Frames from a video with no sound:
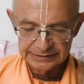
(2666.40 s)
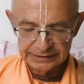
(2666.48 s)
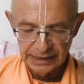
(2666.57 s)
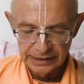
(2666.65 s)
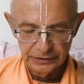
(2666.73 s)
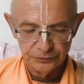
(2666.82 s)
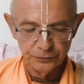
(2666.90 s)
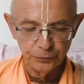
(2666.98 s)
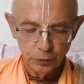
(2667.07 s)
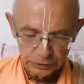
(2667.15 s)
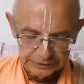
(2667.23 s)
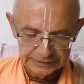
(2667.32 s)
are the
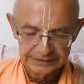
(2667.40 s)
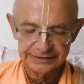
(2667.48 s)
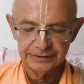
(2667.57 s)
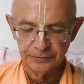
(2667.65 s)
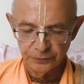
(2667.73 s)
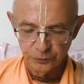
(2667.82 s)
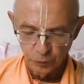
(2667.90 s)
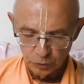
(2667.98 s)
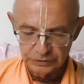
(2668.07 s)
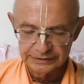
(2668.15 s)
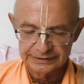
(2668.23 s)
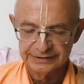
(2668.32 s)
fourth
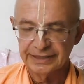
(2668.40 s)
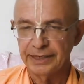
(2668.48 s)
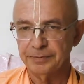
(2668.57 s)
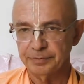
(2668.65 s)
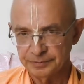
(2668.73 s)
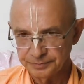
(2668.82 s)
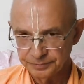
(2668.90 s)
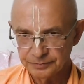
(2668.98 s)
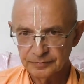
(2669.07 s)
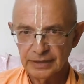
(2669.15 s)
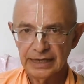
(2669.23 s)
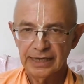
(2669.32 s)
step.
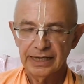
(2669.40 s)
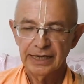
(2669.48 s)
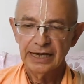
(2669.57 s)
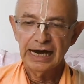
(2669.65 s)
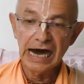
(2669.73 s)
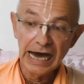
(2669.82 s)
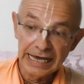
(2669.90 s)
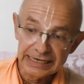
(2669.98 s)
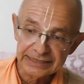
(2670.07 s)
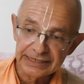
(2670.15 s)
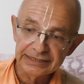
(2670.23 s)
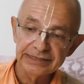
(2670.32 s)

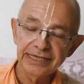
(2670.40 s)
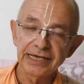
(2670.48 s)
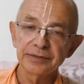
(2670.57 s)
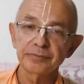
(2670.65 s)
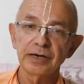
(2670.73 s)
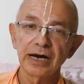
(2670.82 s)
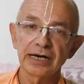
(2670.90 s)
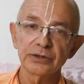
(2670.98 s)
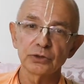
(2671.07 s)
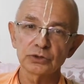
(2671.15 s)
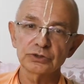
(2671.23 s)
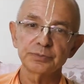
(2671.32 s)
Higher than them are
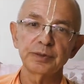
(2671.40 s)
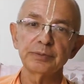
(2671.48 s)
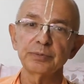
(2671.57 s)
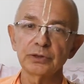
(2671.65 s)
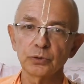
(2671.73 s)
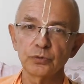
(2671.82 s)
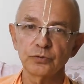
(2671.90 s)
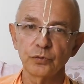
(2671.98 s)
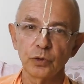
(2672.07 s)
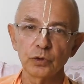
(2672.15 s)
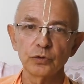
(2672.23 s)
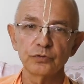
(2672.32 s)
those people who
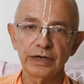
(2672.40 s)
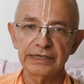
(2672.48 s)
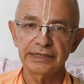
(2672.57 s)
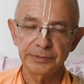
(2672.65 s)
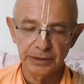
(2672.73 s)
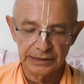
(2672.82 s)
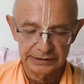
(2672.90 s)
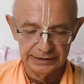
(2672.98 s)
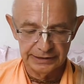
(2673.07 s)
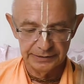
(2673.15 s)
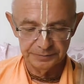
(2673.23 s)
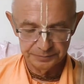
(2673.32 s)
follow Vaidya
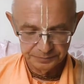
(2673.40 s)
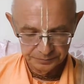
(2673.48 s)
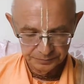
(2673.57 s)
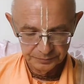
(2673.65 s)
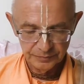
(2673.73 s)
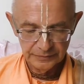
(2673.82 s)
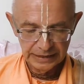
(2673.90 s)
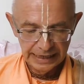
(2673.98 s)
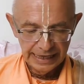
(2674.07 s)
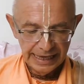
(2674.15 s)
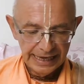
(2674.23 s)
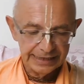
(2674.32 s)
bhakti.
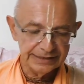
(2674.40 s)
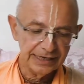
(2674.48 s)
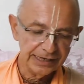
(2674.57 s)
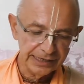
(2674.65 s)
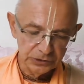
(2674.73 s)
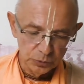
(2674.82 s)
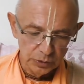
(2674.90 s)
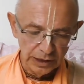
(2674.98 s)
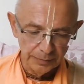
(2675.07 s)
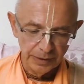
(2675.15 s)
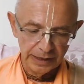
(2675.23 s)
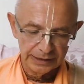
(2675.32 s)
And
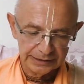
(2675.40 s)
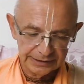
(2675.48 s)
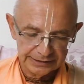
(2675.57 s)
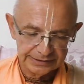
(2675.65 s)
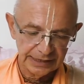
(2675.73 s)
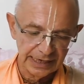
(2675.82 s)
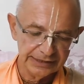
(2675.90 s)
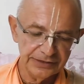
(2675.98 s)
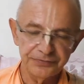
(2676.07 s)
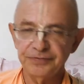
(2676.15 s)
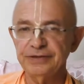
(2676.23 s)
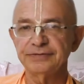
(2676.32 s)
Raganuga bhaktas are the
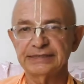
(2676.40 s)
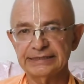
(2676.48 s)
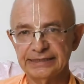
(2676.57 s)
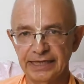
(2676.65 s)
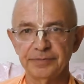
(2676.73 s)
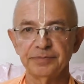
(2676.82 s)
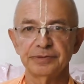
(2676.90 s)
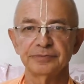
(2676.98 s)
fifth step.